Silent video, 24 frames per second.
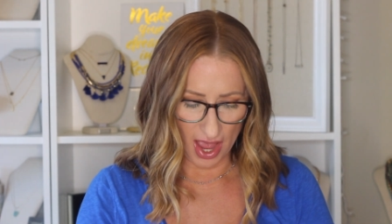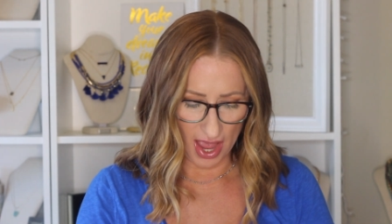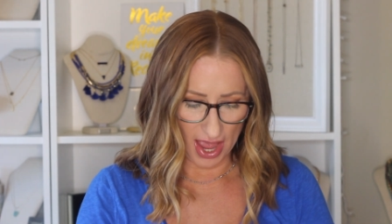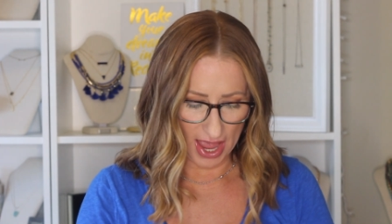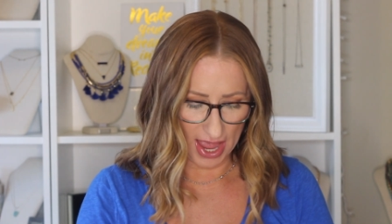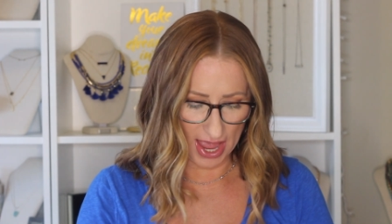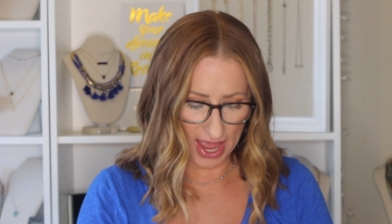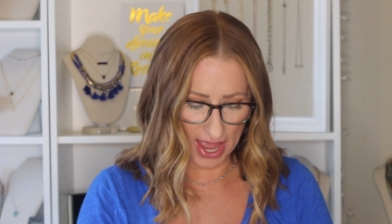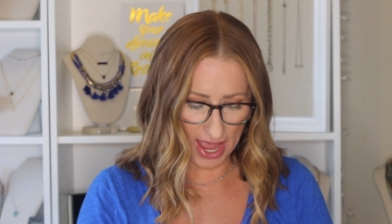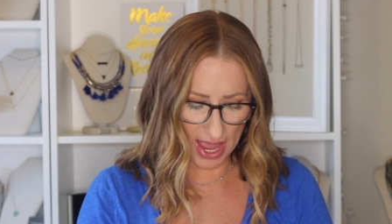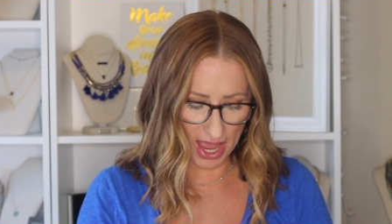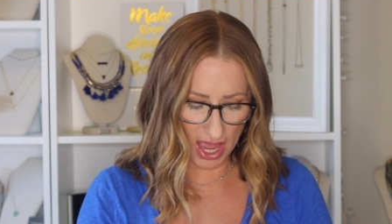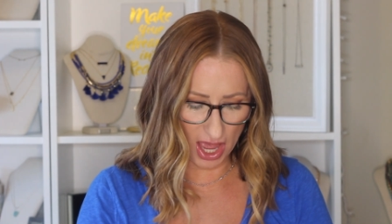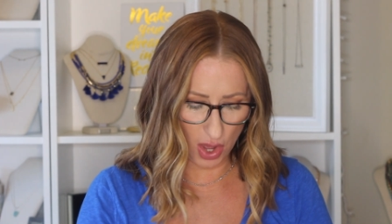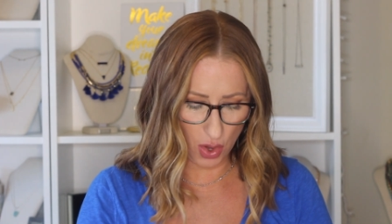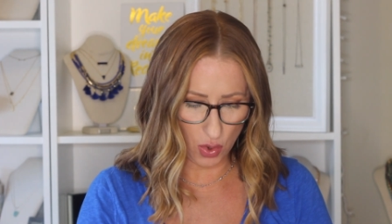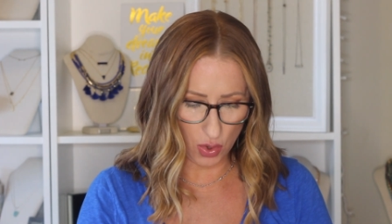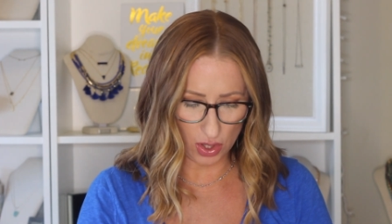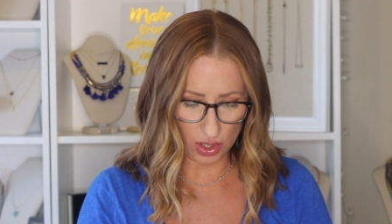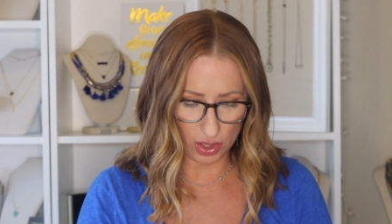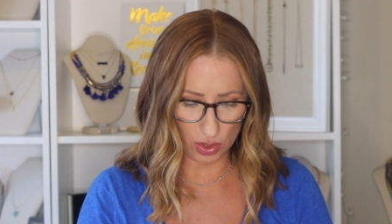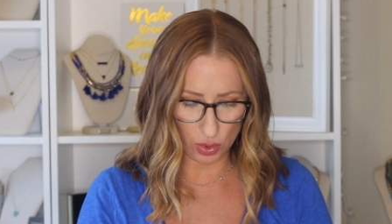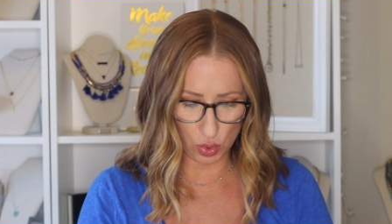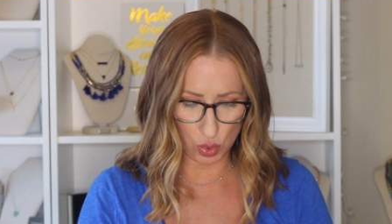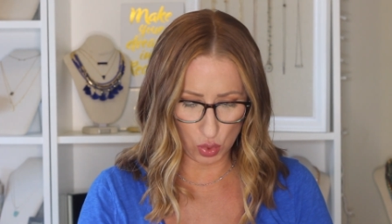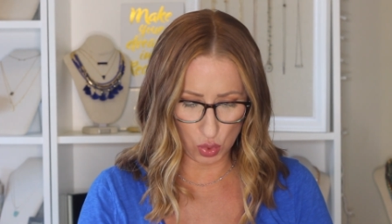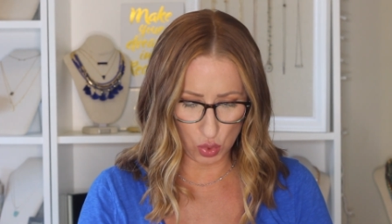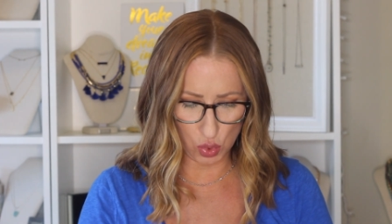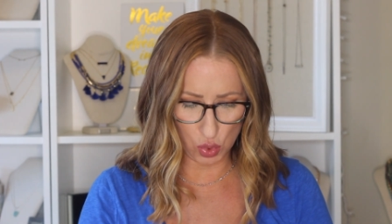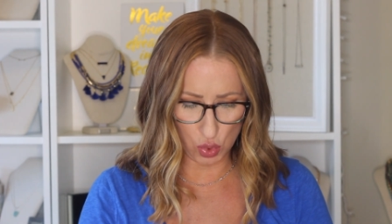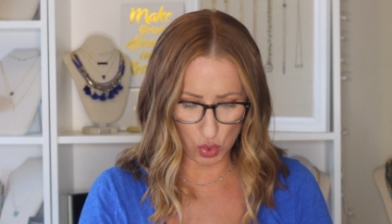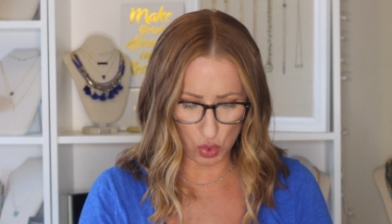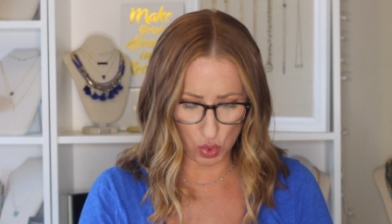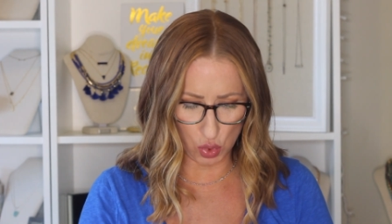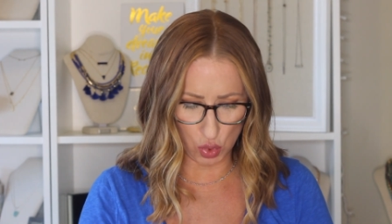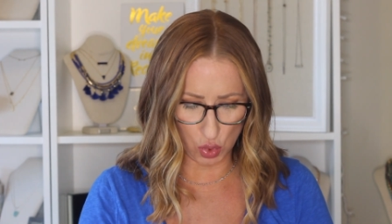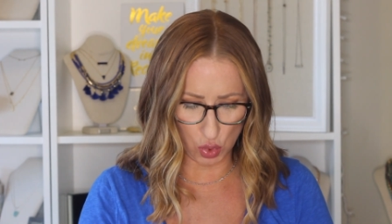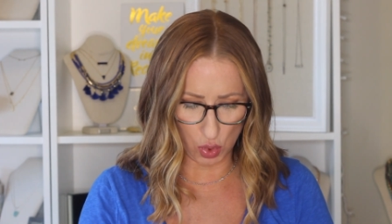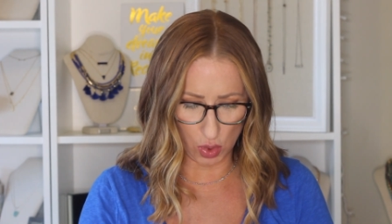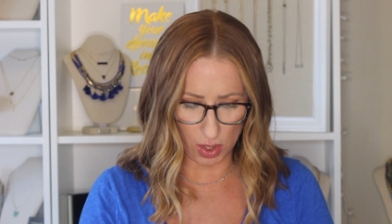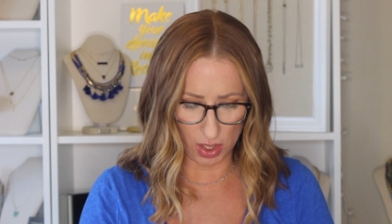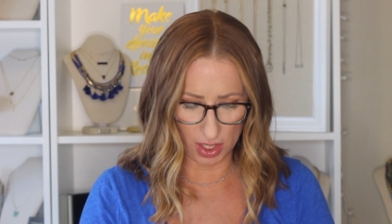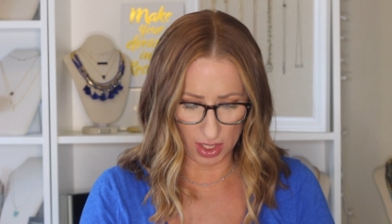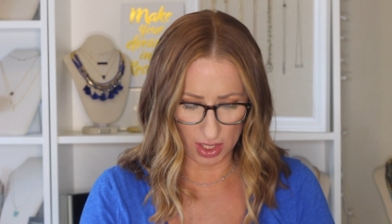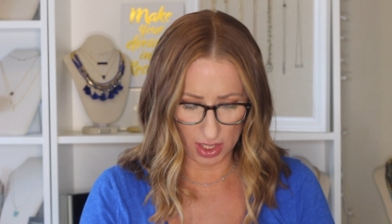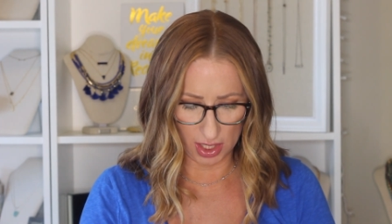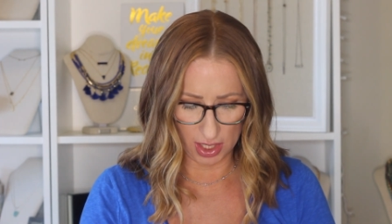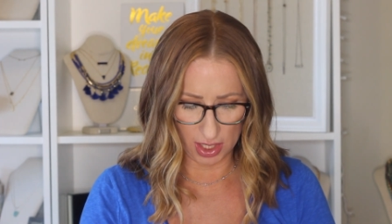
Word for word: How cool!